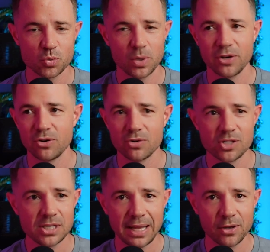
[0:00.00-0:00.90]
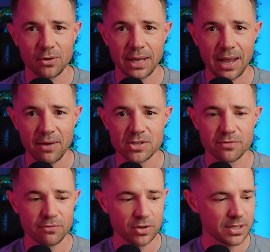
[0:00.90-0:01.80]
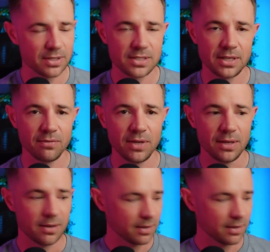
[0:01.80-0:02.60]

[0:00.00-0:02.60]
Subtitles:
you're not snacking on carrots in front of the TV.